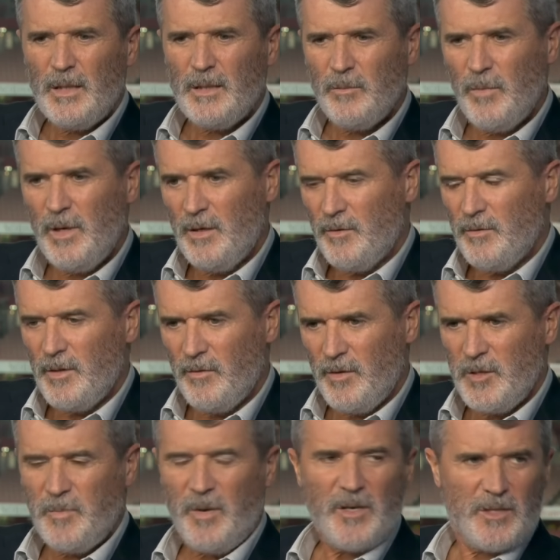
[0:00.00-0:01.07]
Yeah, well, there
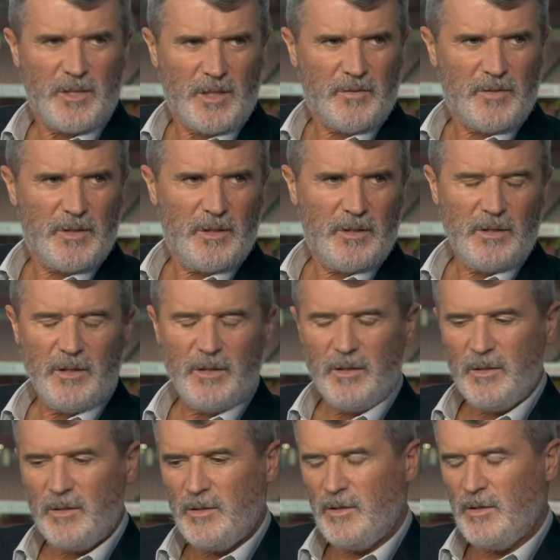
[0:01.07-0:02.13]
is positives.
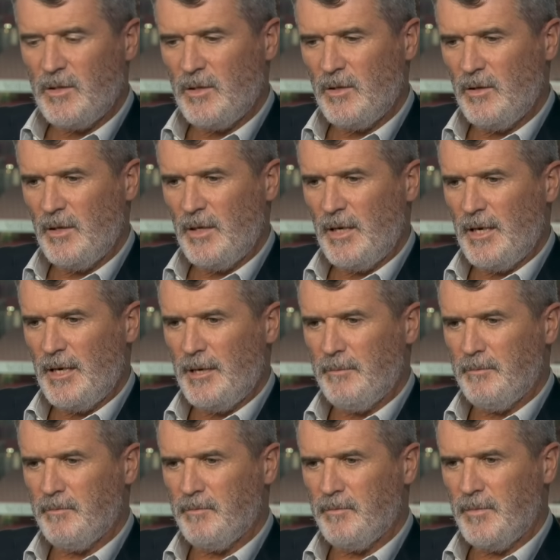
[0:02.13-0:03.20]
There's certainly...
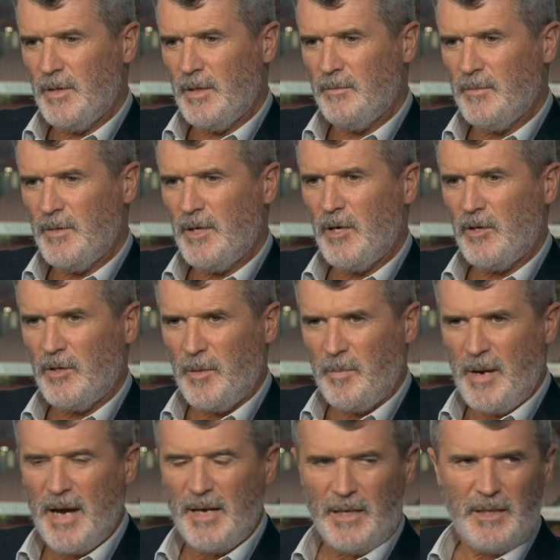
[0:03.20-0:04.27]
they're not going to
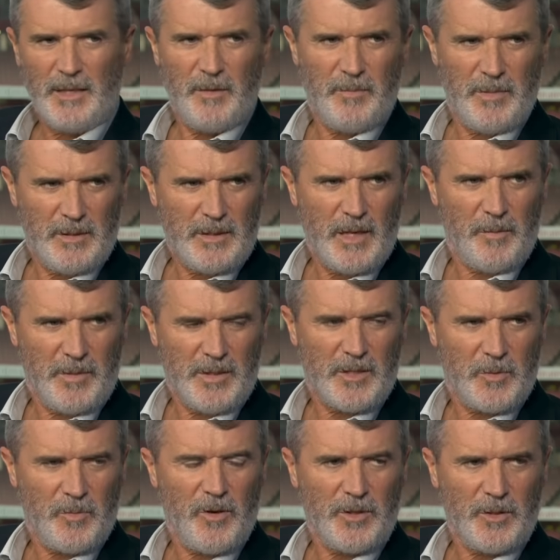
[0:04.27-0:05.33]
panic. They'll be
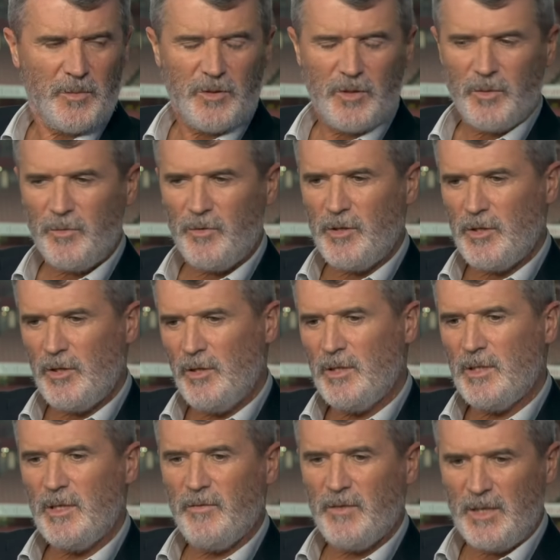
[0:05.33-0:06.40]
disappointed with some of the
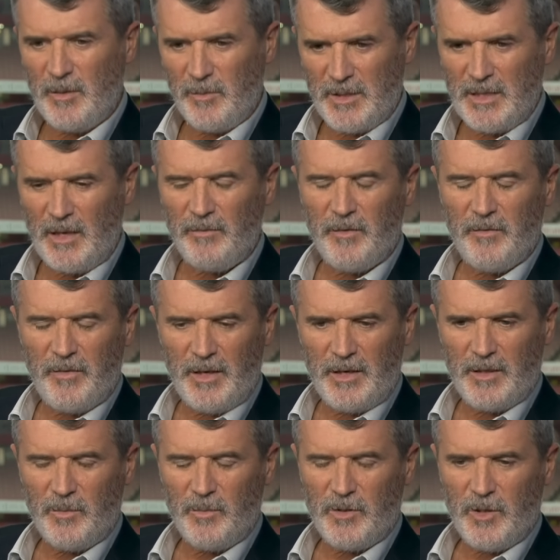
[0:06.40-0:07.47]
results, and obviously that was
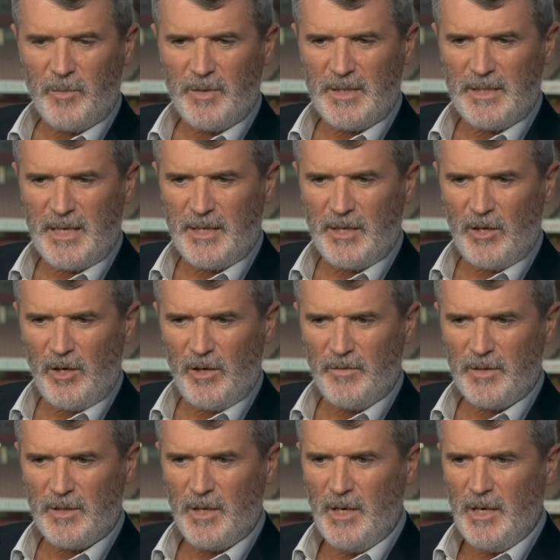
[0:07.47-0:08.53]
self-inflicted with some of the
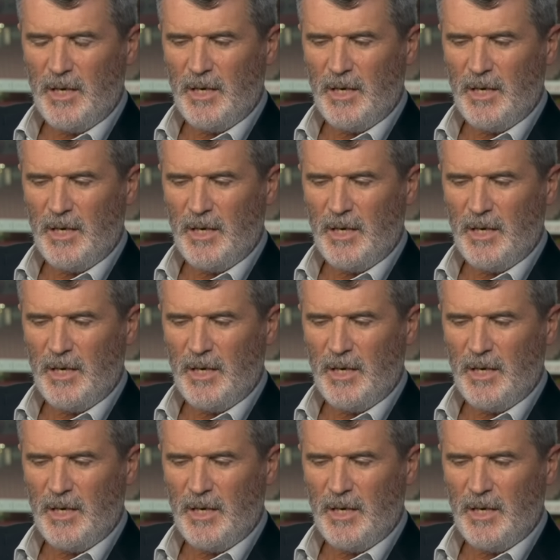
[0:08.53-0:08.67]
sending-offs,